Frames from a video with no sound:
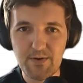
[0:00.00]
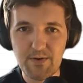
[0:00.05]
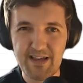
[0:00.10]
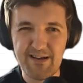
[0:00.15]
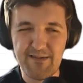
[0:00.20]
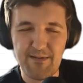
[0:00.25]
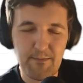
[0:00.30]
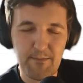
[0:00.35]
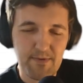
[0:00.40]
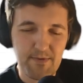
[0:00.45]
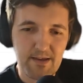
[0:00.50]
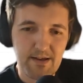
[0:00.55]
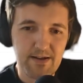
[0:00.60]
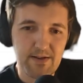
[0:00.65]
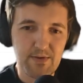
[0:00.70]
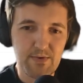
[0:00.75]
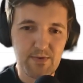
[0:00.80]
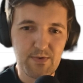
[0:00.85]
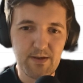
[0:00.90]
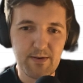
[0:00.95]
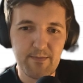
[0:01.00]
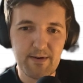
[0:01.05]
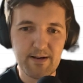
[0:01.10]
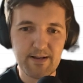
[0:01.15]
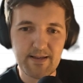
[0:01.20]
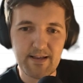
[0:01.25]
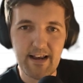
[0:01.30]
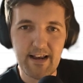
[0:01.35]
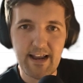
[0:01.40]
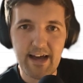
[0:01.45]
I'm thinking to them as
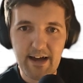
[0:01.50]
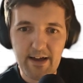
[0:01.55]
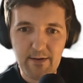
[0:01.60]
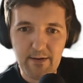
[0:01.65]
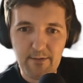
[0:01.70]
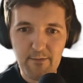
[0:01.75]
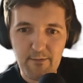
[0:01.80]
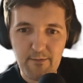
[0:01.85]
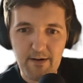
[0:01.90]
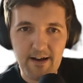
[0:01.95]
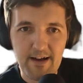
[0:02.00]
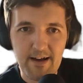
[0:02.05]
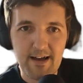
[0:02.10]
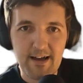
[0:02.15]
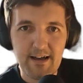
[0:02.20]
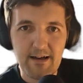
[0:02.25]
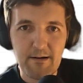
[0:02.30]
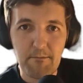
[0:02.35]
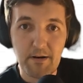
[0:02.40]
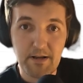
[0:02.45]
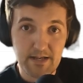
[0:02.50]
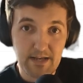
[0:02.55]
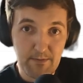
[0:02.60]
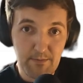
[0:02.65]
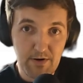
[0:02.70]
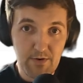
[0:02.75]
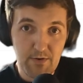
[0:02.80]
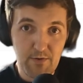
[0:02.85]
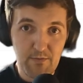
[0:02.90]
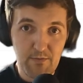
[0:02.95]
a live. Please let me
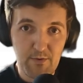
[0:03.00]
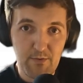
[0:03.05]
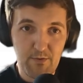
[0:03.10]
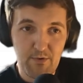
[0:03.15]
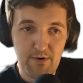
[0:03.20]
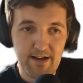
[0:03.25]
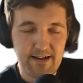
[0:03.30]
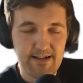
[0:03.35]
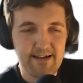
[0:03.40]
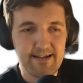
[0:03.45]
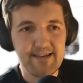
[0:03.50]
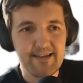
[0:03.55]
know if you would like that.